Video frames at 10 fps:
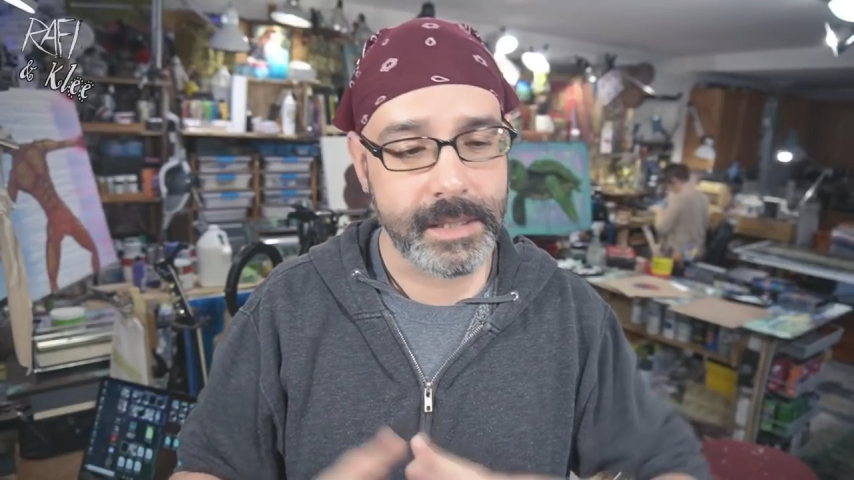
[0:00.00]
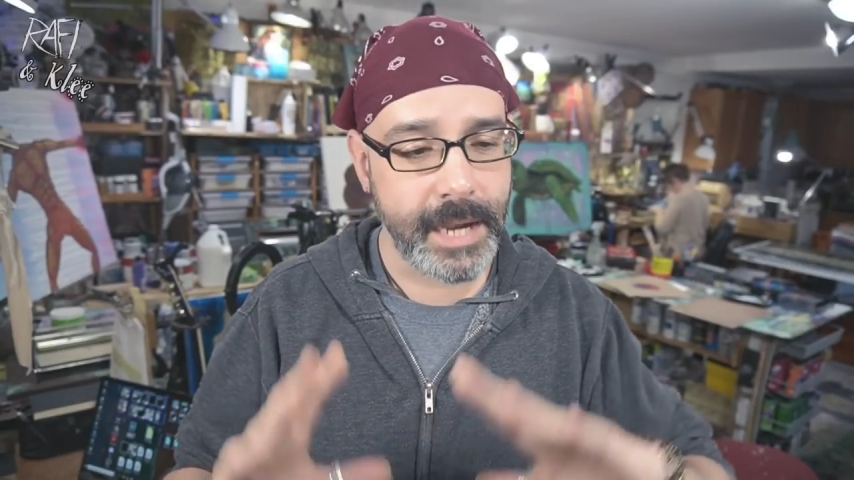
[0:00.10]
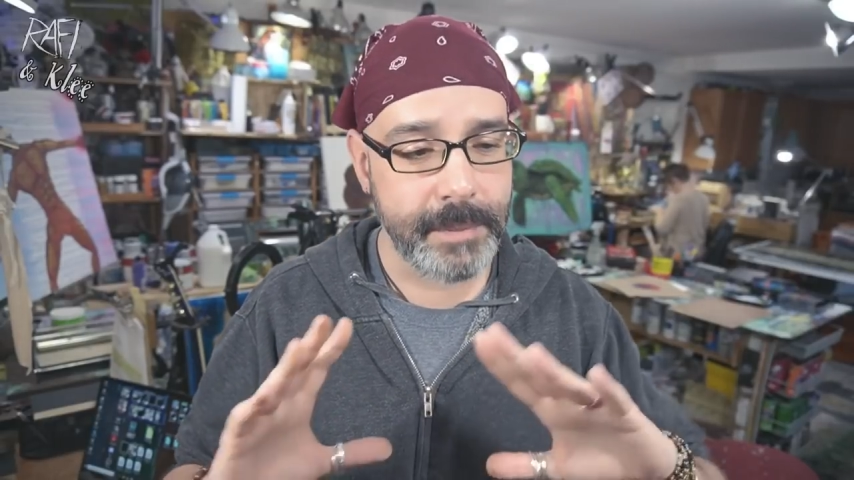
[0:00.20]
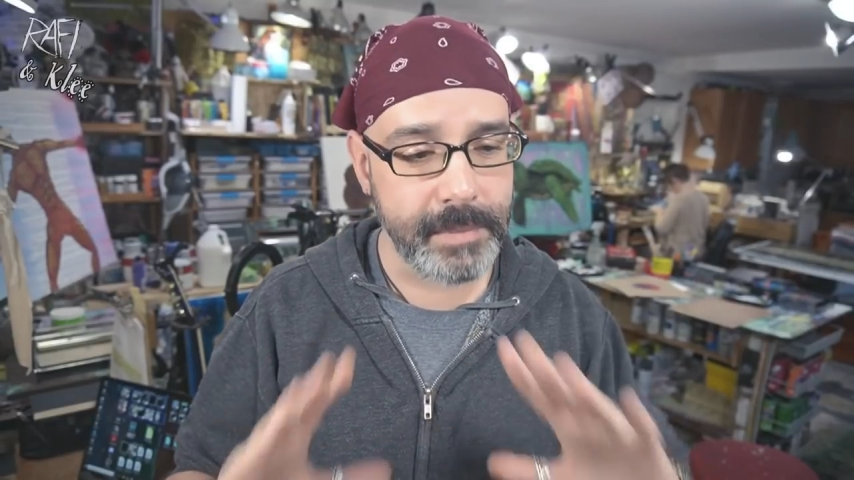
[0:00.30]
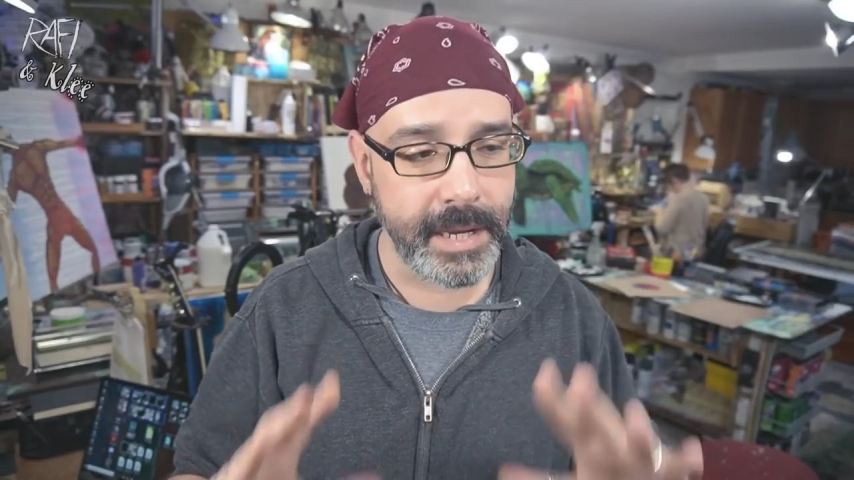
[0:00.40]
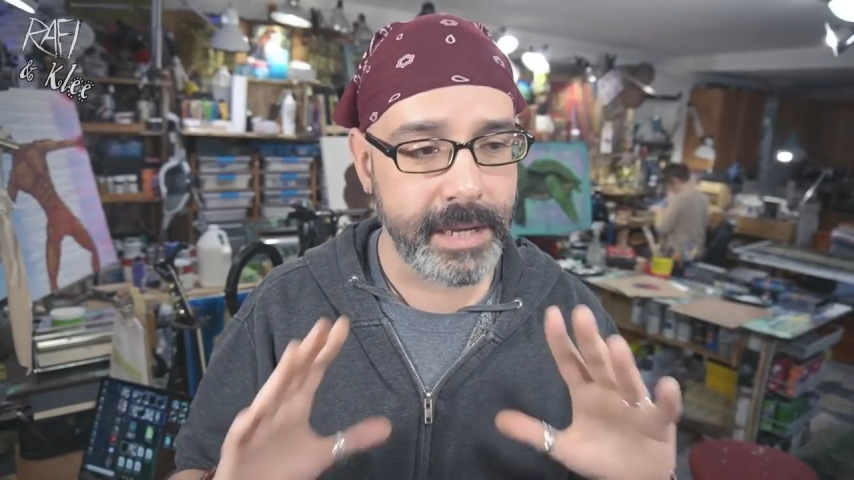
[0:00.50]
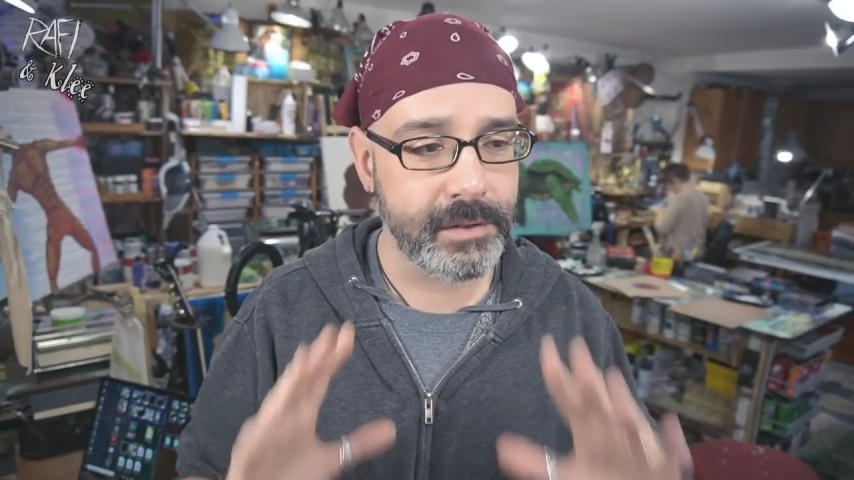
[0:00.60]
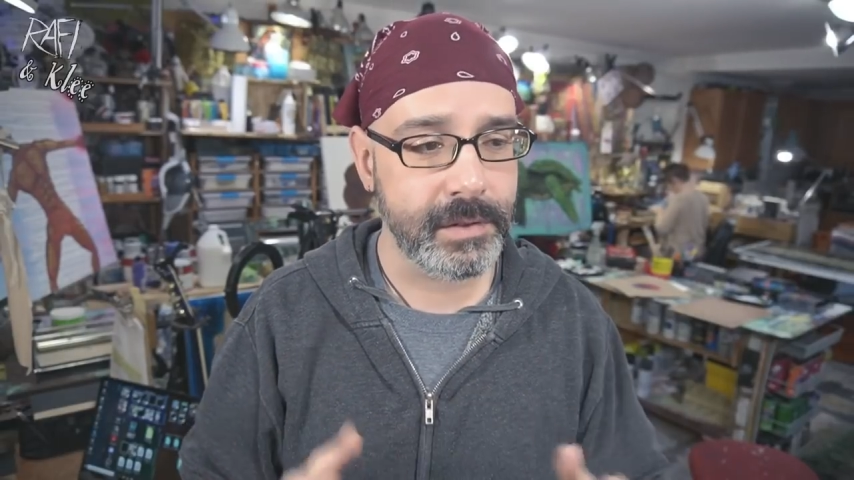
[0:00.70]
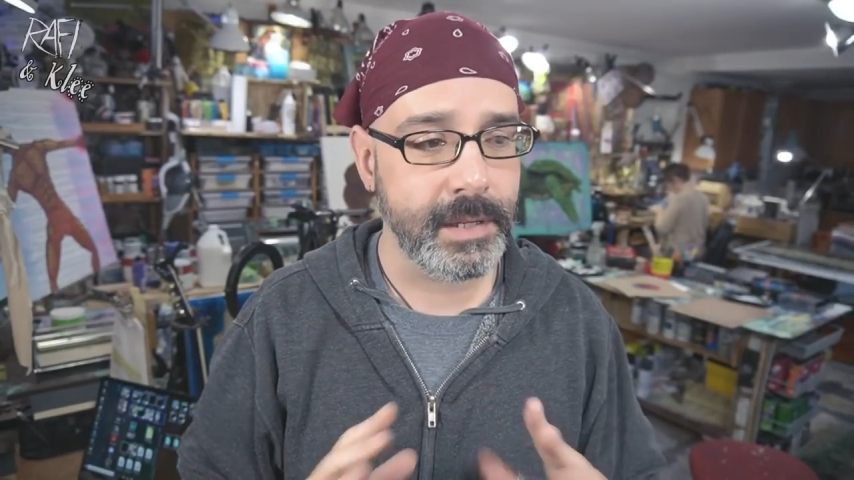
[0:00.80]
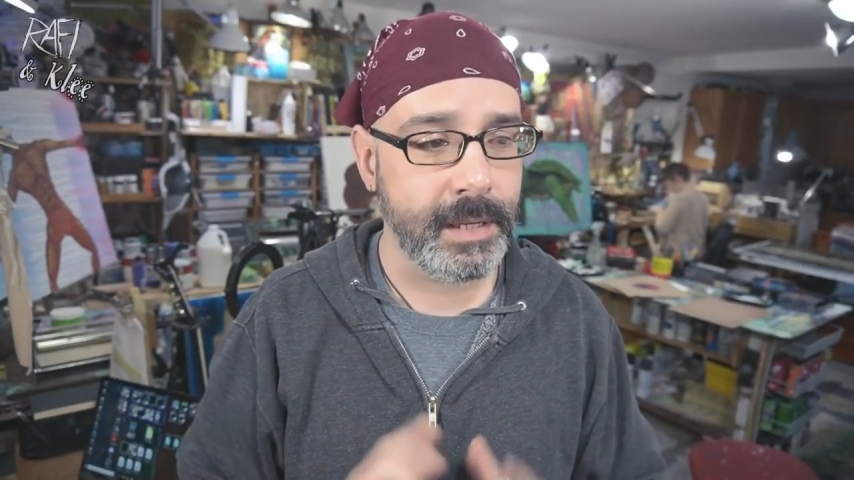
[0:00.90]

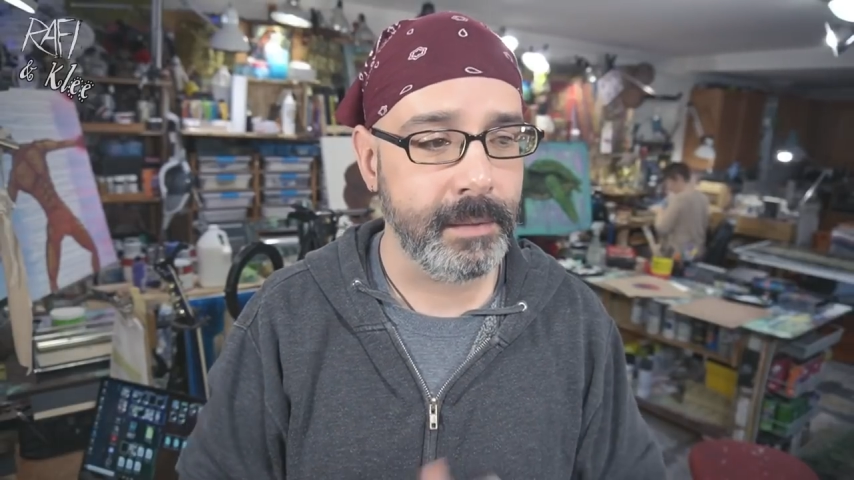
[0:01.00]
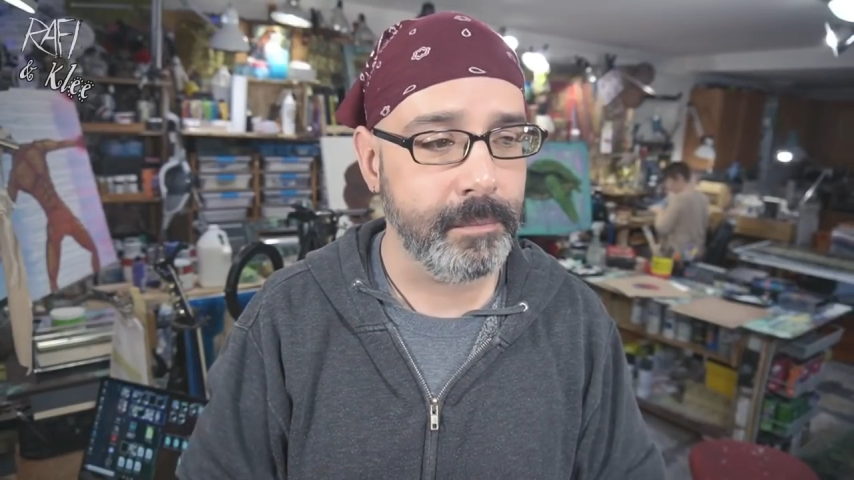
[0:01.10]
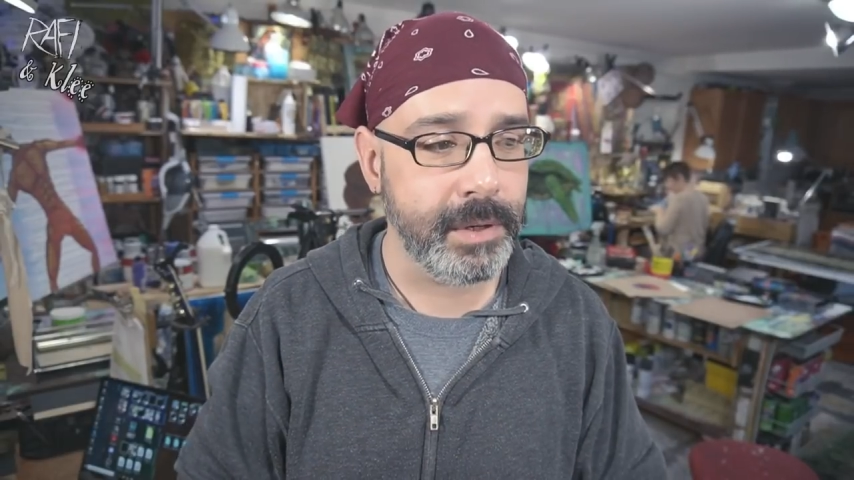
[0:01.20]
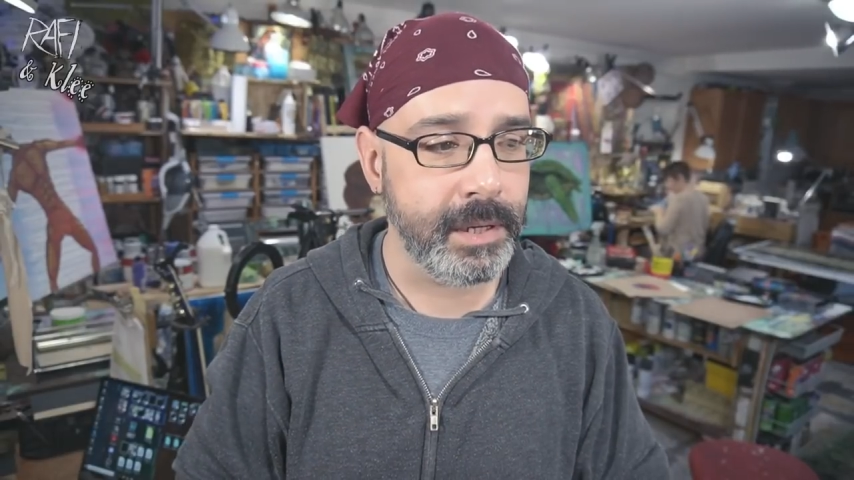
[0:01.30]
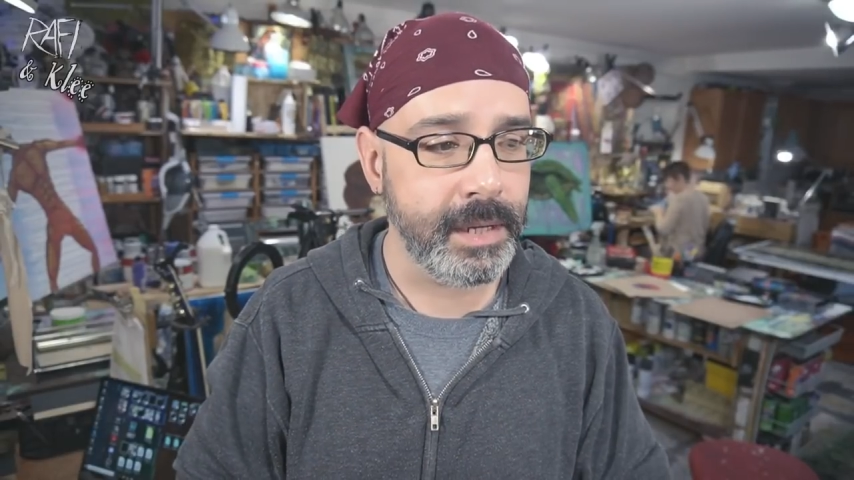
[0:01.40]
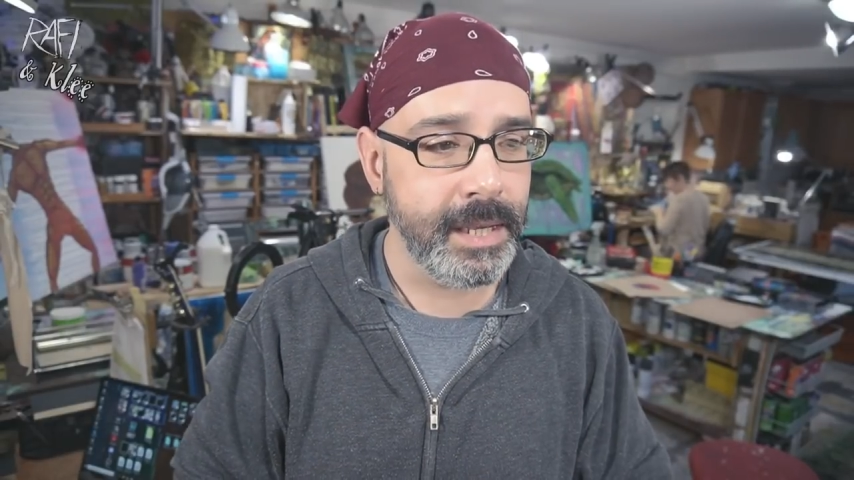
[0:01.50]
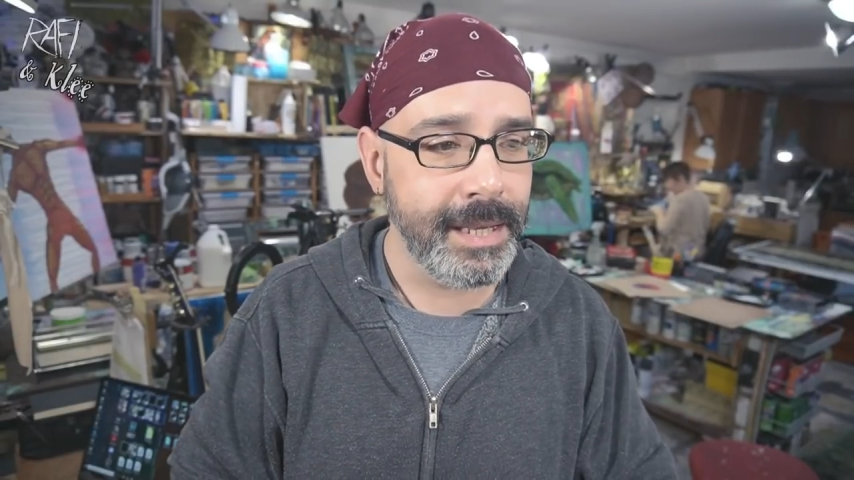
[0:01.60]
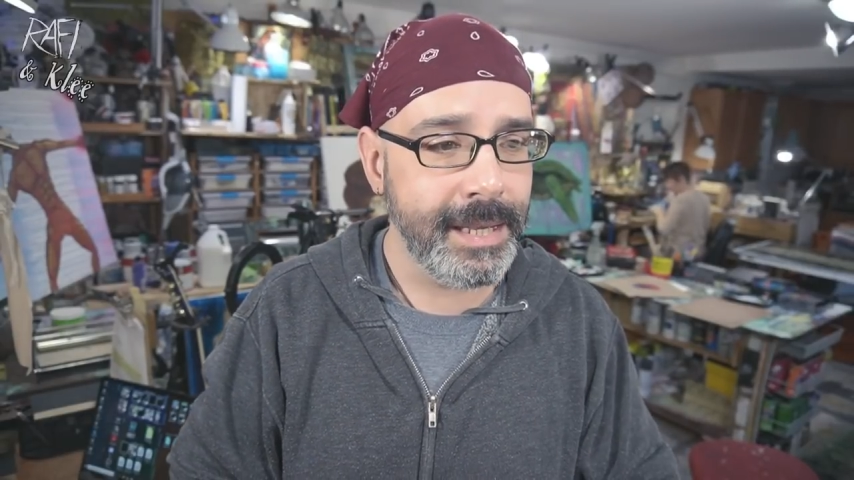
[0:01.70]
top-notch thing. But